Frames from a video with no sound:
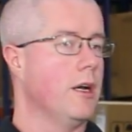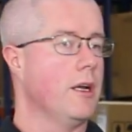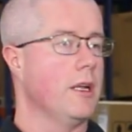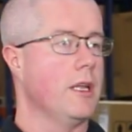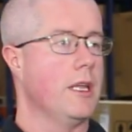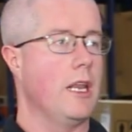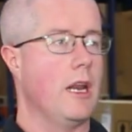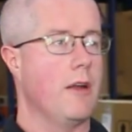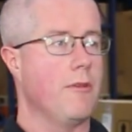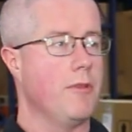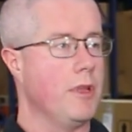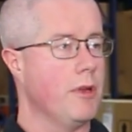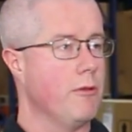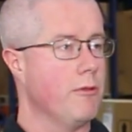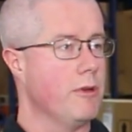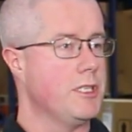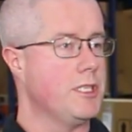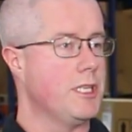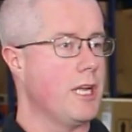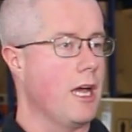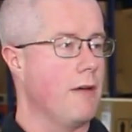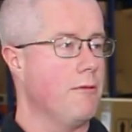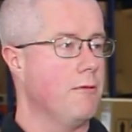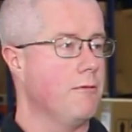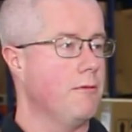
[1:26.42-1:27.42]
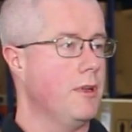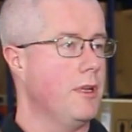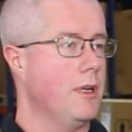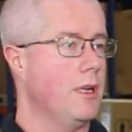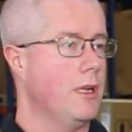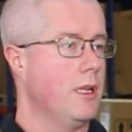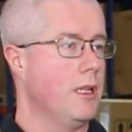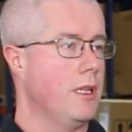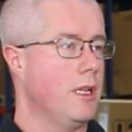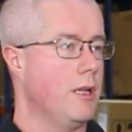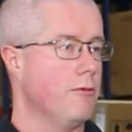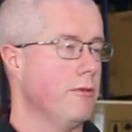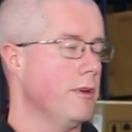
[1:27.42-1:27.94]
get everything rinsed off of it,
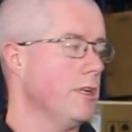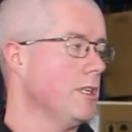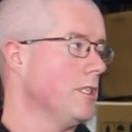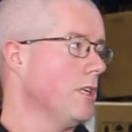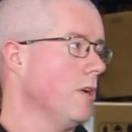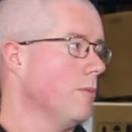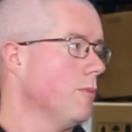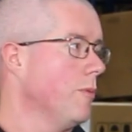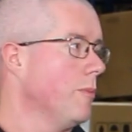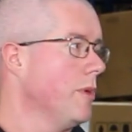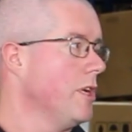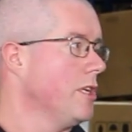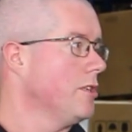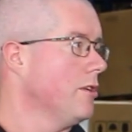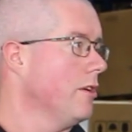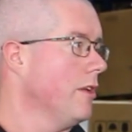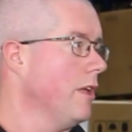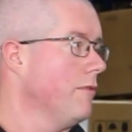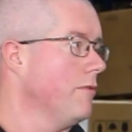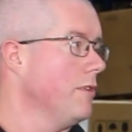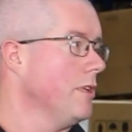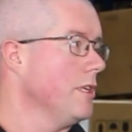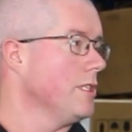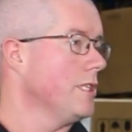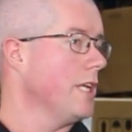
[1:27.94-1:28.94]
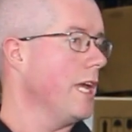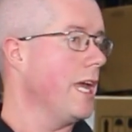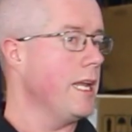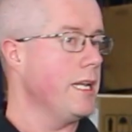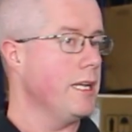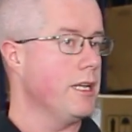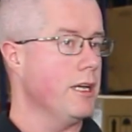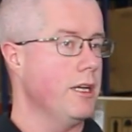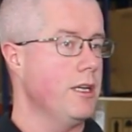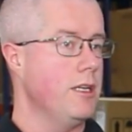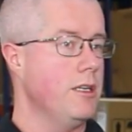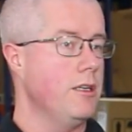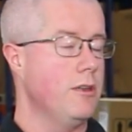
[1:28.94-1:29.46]
and then reassemble, make sure that everything's hand
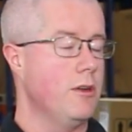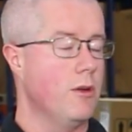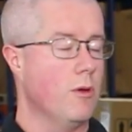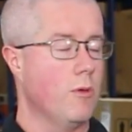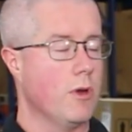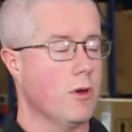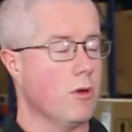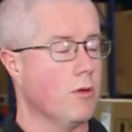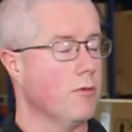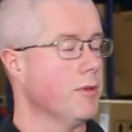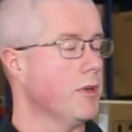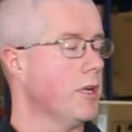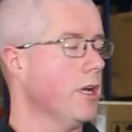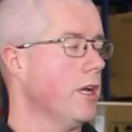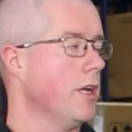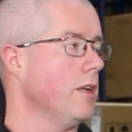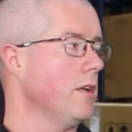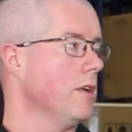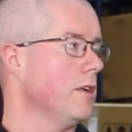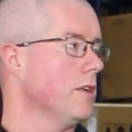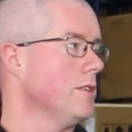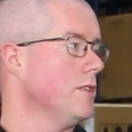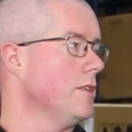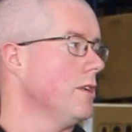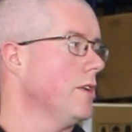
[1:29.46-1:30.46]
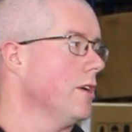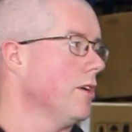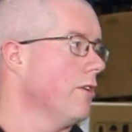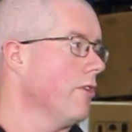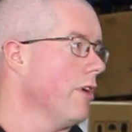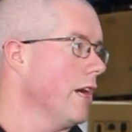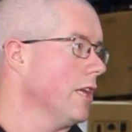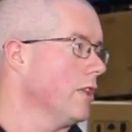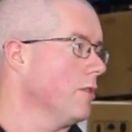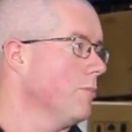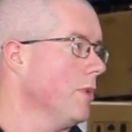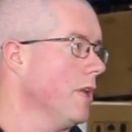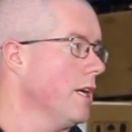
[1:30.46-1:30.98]
tight. You don't want to over tighten because you can
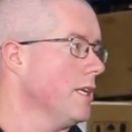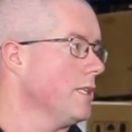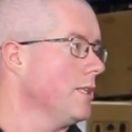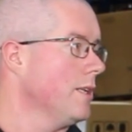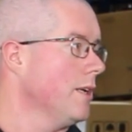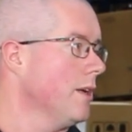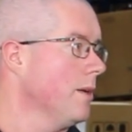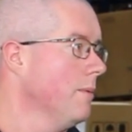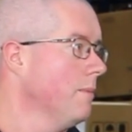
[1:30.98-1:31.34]
crack the plastic.